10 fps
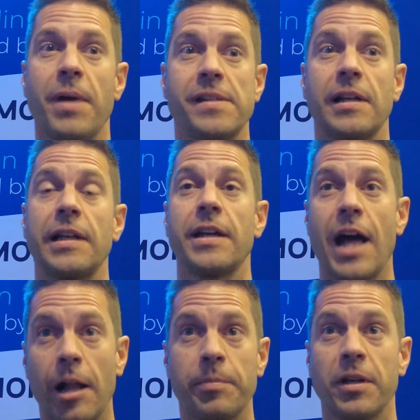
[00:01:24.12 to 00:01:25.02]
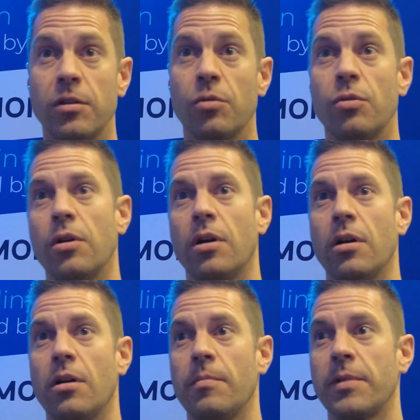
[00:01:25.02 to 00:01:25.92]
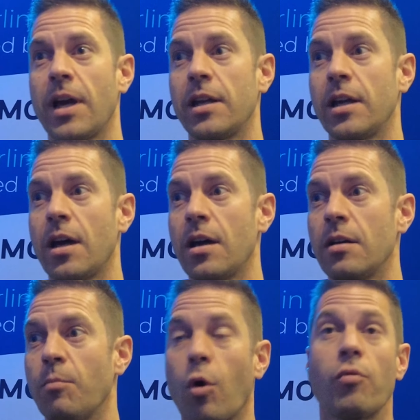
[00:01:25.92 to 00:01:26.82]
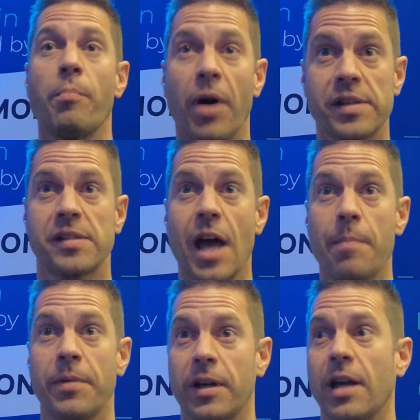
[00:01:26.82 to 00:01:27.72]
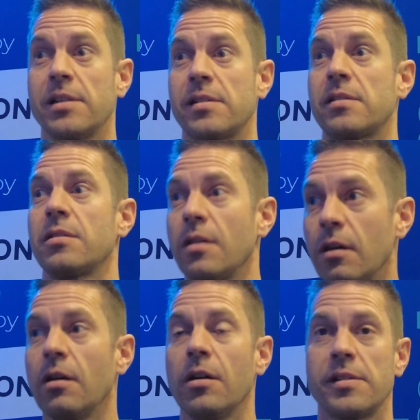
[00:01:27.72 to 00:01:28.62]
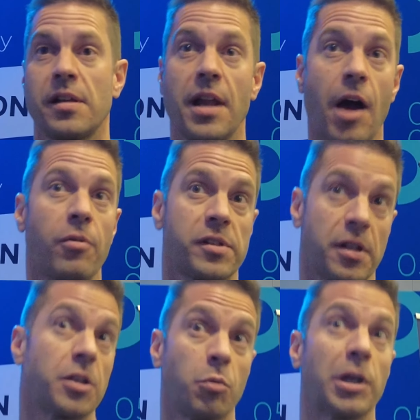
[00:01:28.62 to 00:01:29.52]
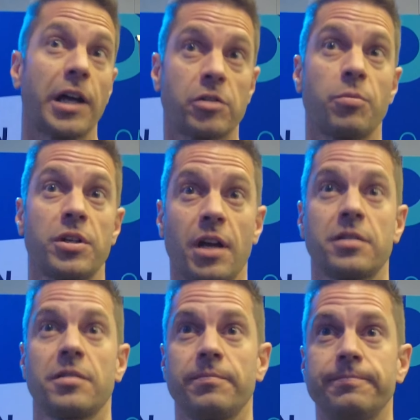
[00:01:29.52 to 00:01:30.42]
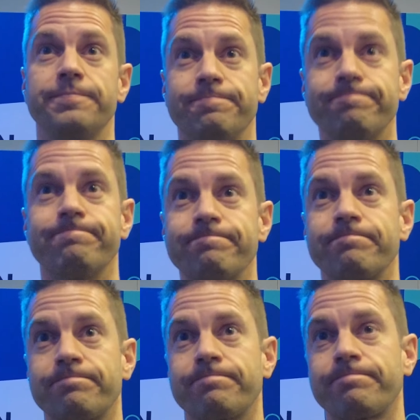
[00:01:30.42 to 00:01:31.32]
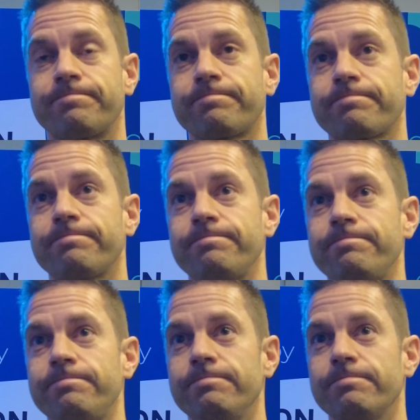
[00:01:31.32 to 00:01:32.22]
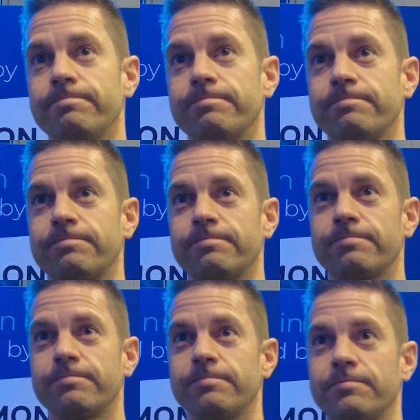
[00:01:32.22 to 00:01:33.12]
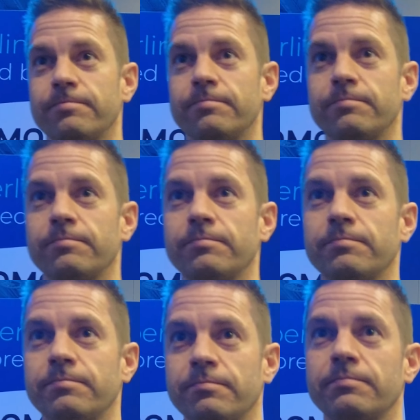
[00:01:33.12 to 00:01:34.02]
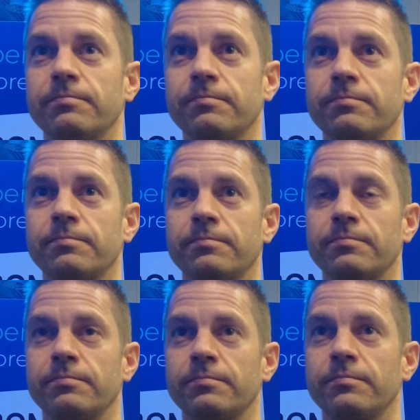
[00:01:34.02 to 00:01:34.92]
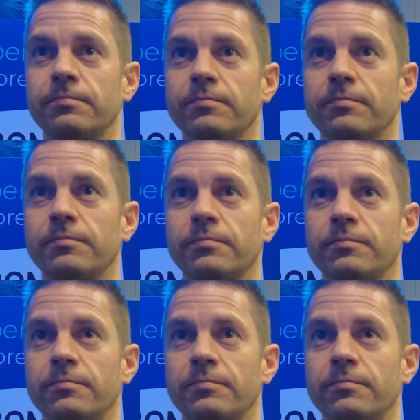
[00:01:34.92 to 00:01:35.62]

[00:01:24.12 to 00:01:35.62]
basically and helping you um, getting a more robust app against uh, scenarios that you would like to protect. Uh, if I want to integrate Promon, what's my job as an Android